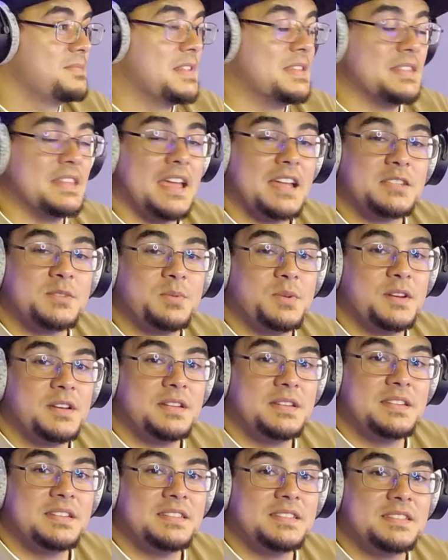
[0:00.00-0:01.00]
And that's what
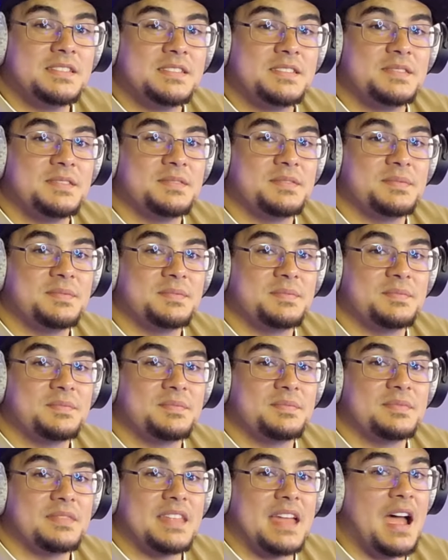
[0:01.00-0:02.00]
it is.
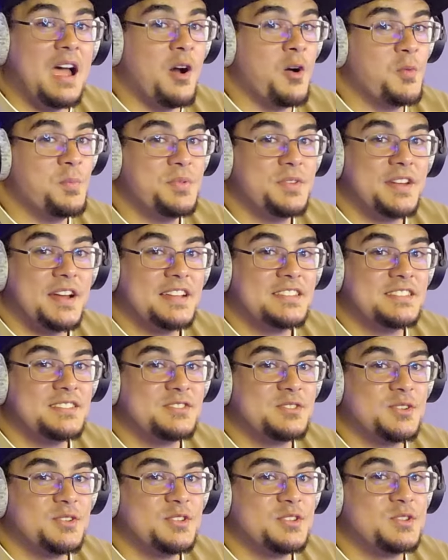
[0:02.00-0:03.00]
I hope you guys
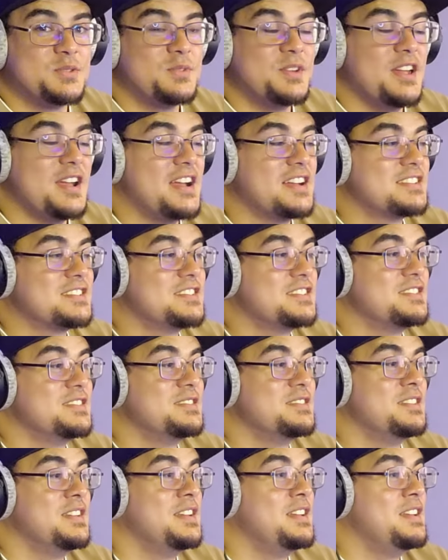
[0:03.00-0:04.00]
enjoyed this
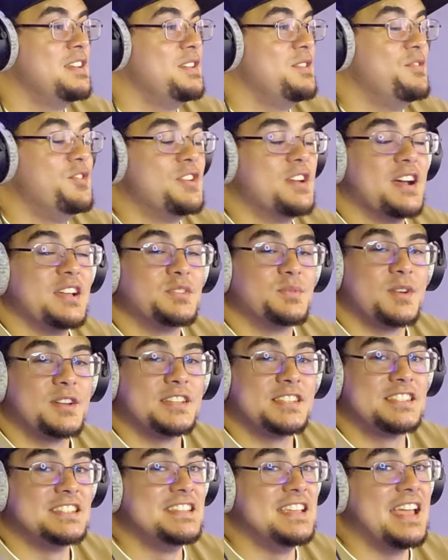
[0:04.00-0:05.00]
reaction. If you guys want
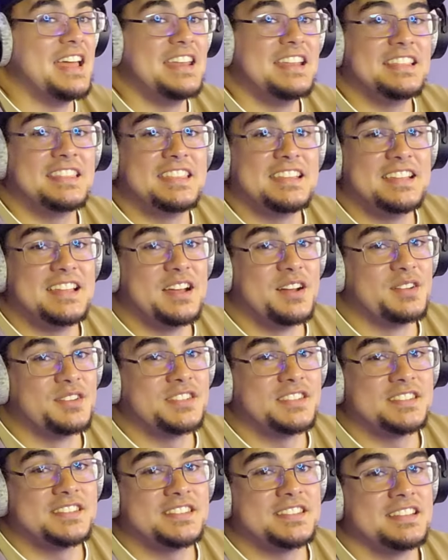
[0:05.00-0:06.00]
to see anything
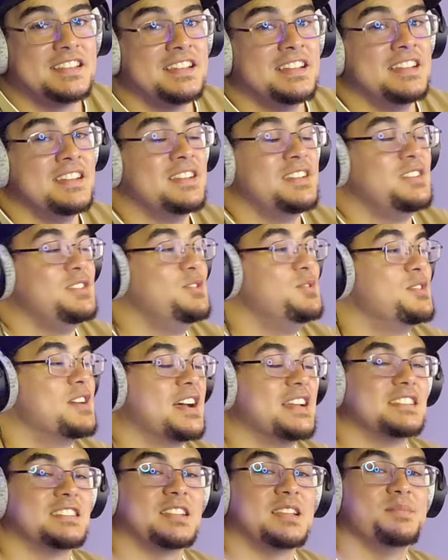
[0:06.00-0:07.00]
else, you
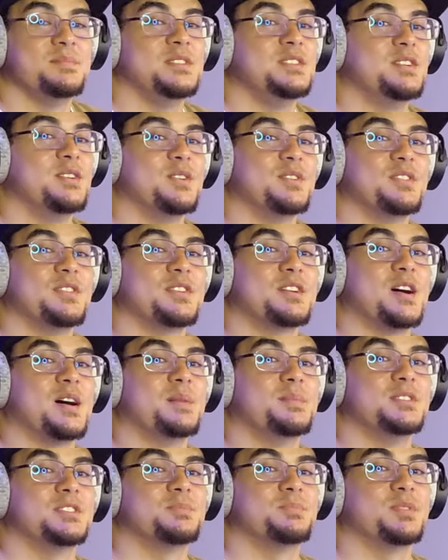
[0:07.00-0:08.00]
guys let me know in the
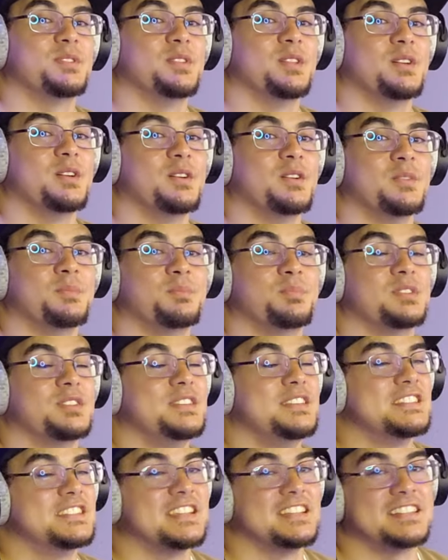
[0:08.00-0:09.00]
comments below.
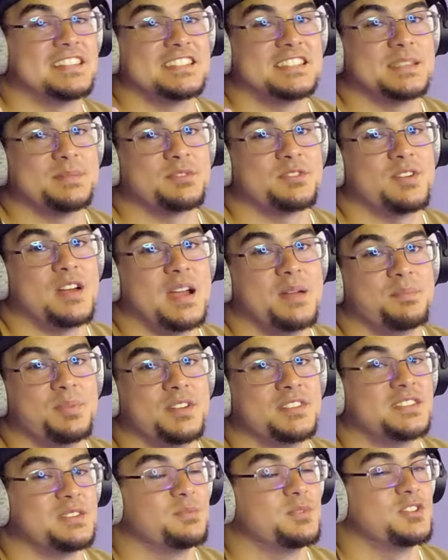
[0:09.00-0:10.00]
Please hit the subscribe
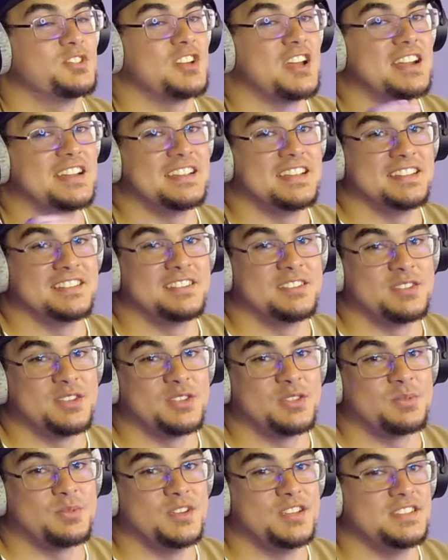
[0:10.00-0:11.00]
button. We're trying to get to the
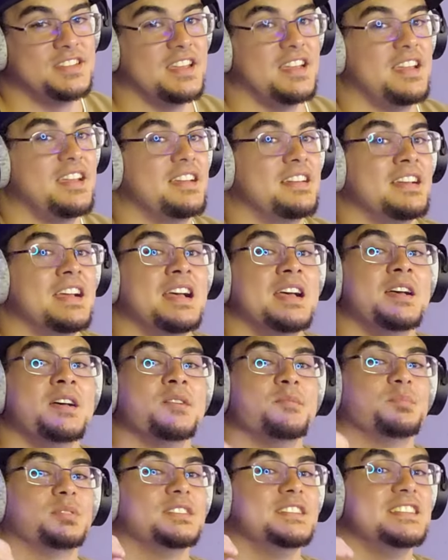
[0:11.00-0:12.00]

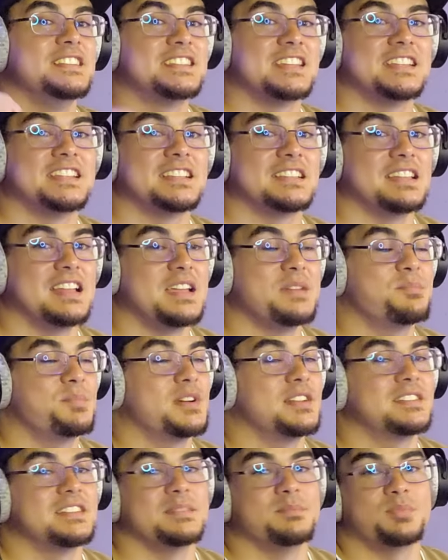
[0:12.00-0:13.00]
3K. Please hit the like
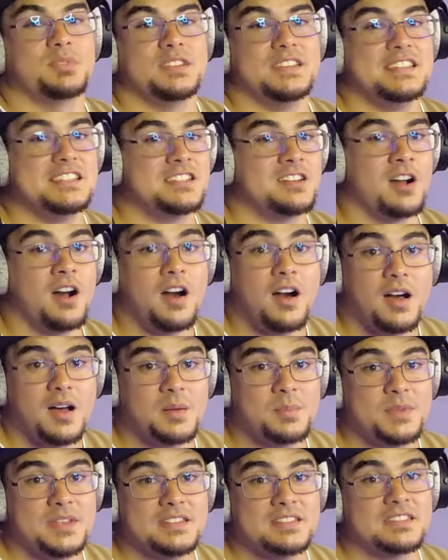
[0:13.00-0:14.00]
button. Please
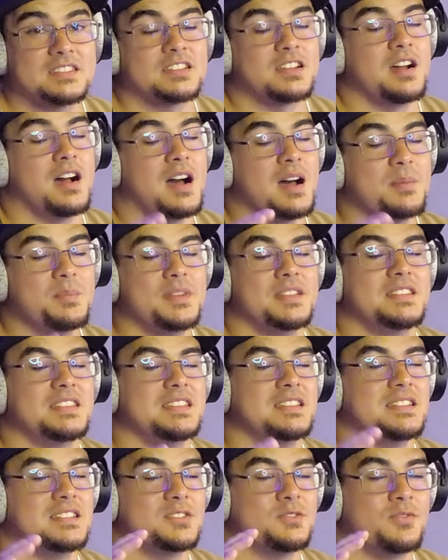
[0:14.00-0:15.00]
comment.
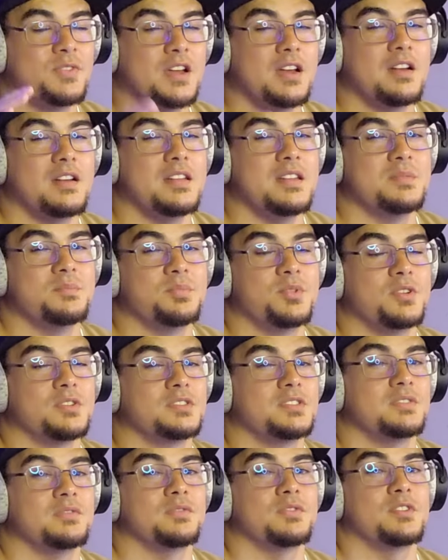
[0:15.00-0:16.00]
Commenting is very
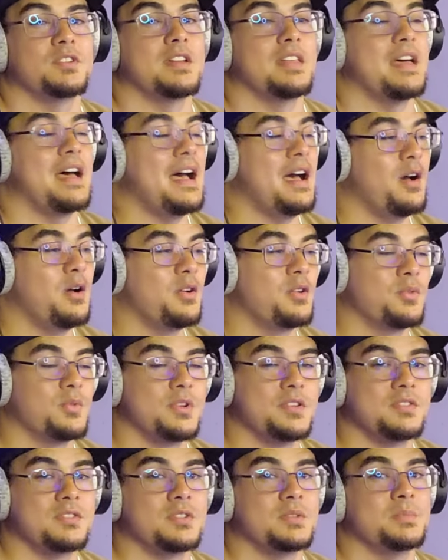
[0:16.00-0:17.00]
important for the
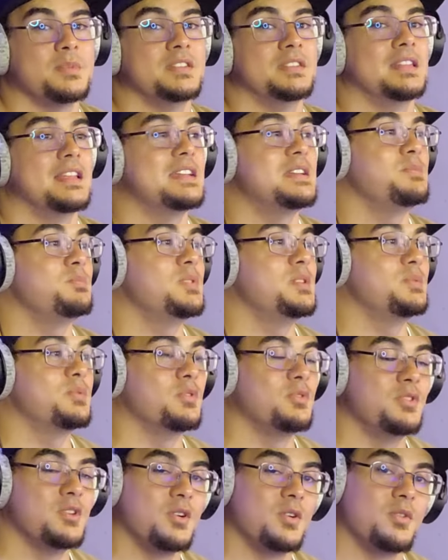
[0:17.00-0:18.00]
algorithm and letting
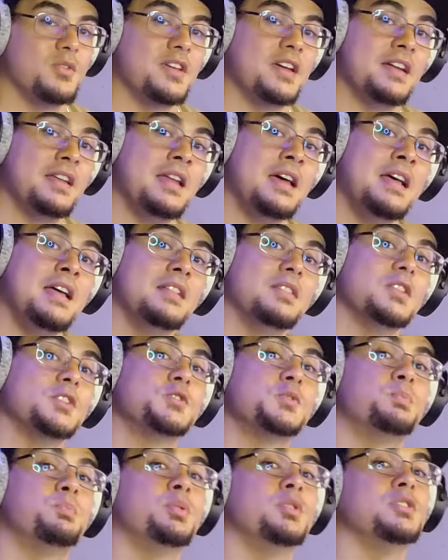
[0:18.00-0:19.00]
people know that
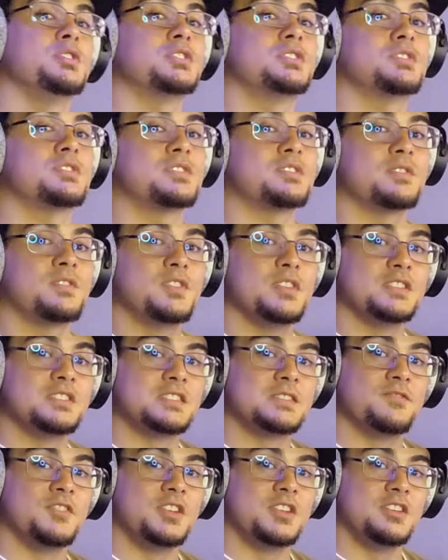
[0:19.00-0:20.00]
let's push
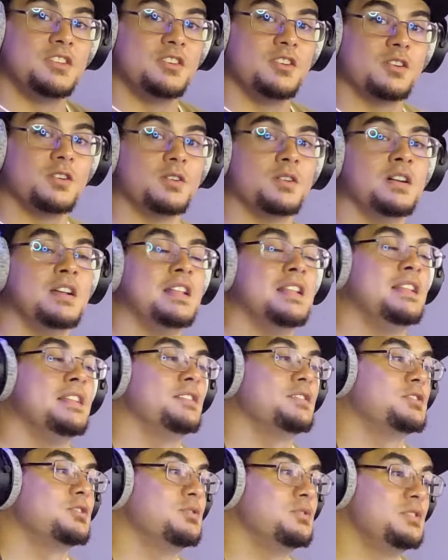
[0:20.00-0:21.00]
this video
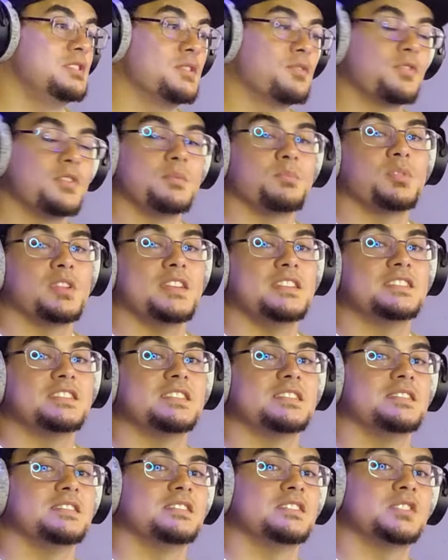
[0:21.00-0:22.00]
to different
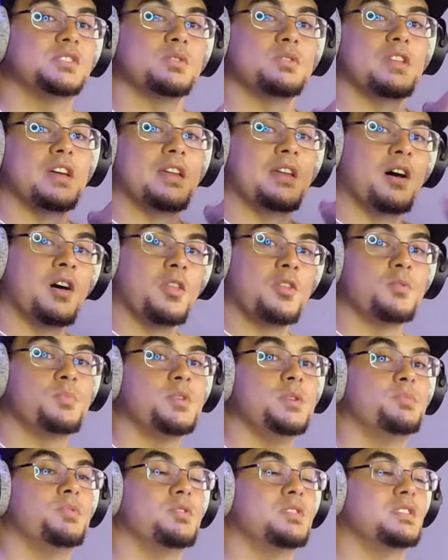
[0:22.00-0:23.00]
places so that other
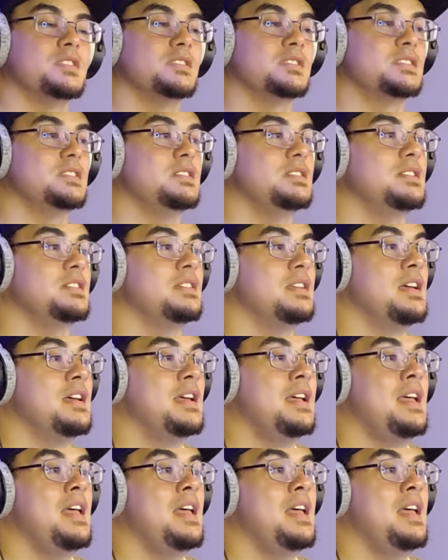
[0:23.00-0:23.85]
people can see it.